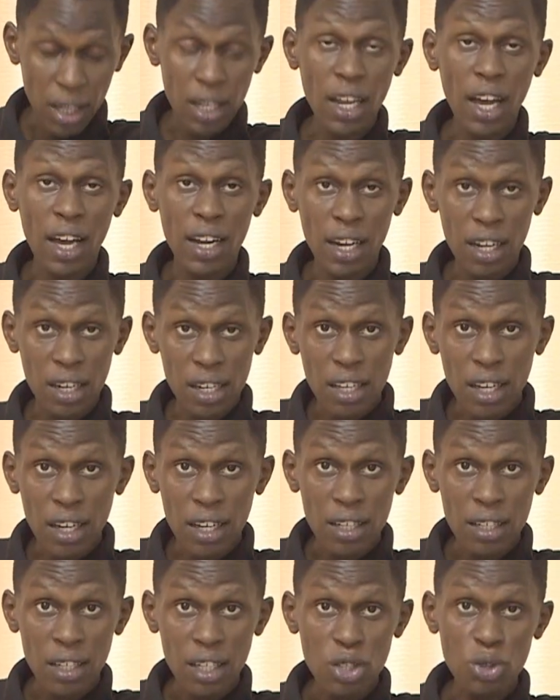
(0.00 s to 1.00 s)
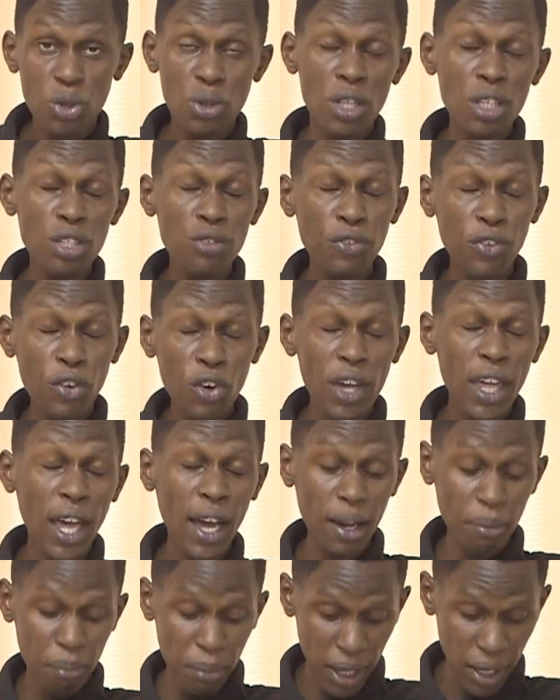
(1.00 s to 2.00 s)
Hananiah. To these four
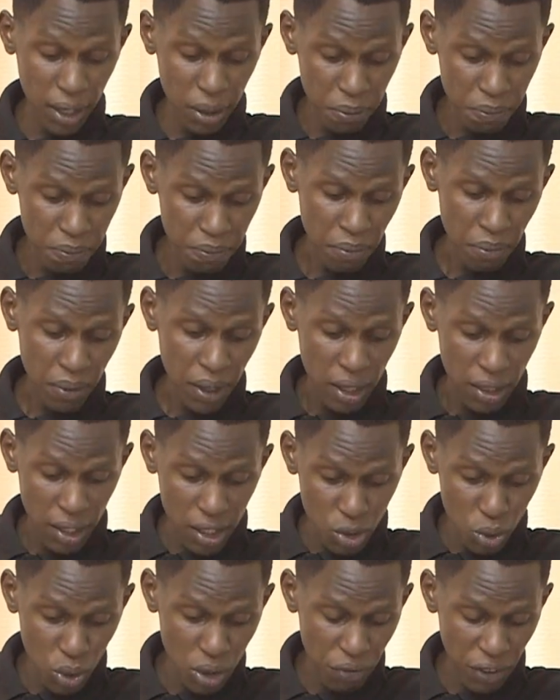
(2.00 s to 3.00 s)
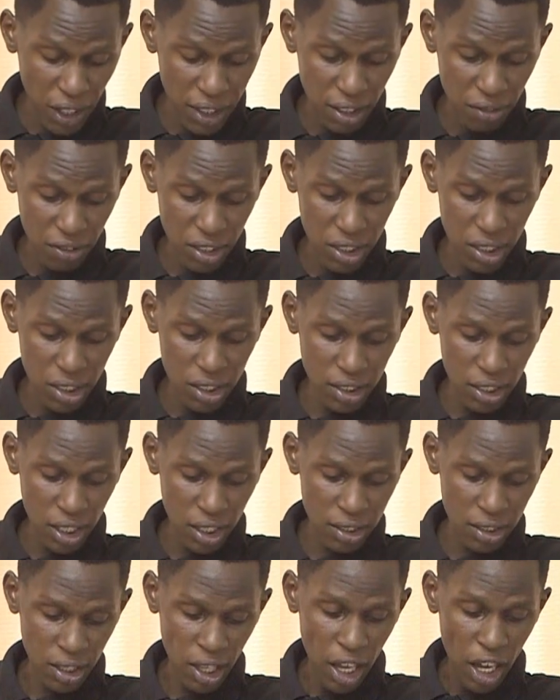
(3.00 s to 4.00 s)
young men, this is what verse 17
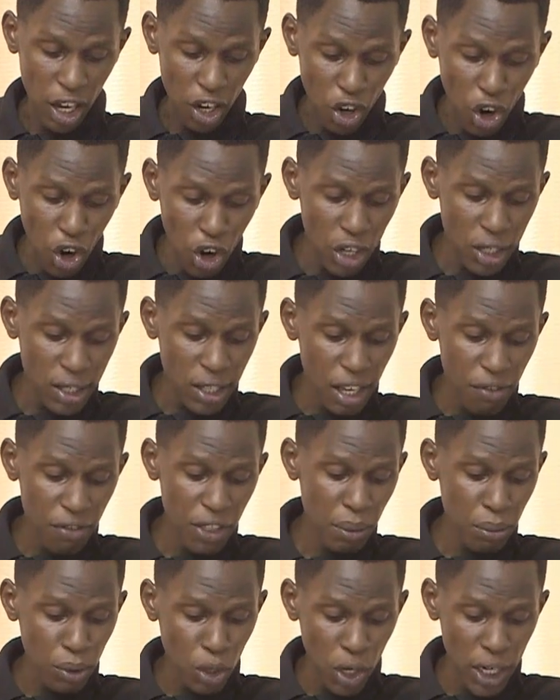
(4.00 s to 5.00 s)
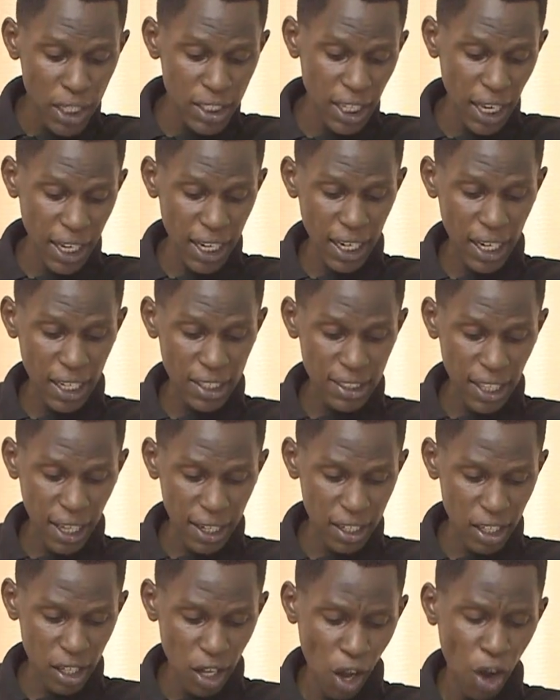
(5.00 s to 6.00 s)
says, God gave them knowledge and
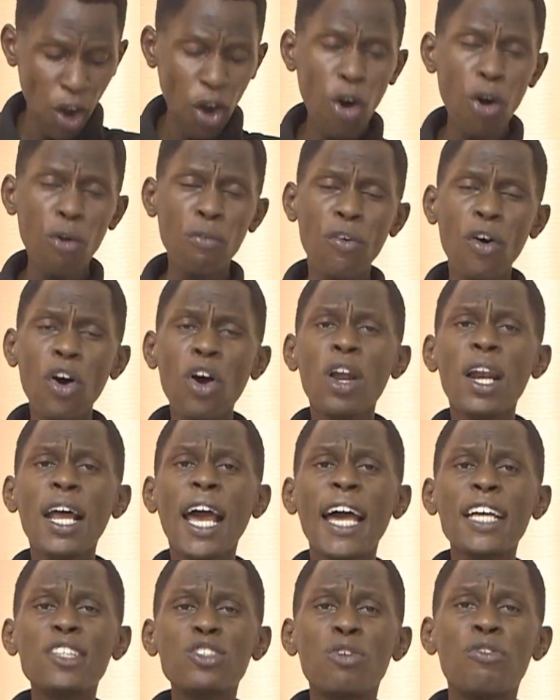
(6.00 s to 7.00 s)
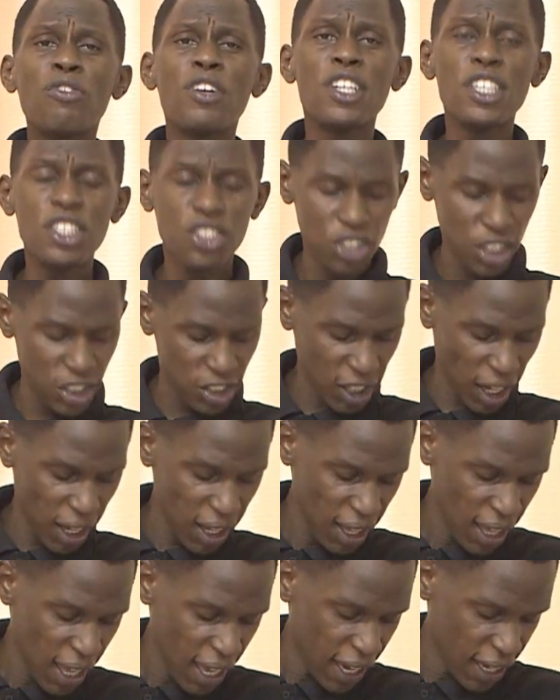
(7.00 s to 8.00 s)
understanding of all kinds of
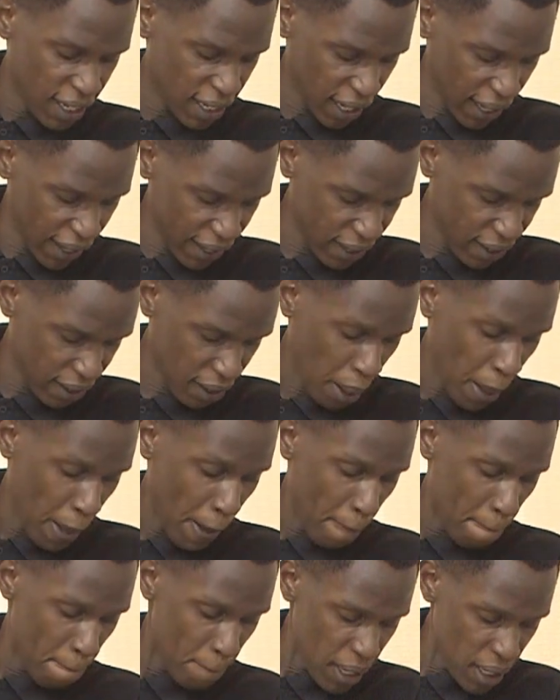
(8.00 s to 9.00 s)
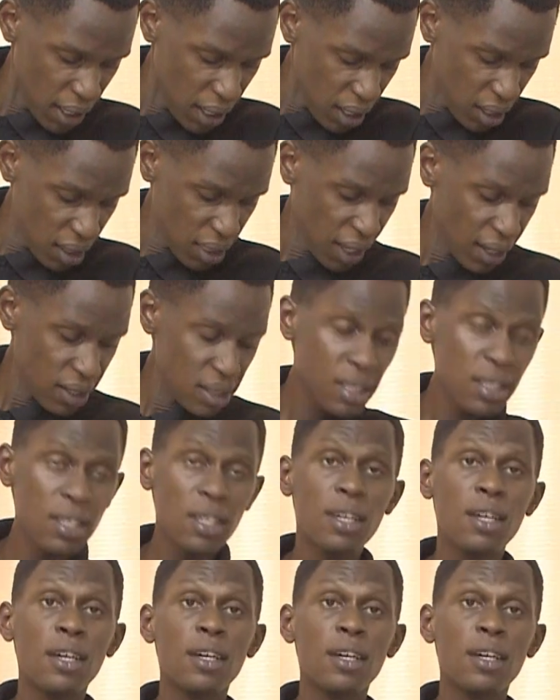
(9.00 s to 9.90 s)
literature and learning, meaning that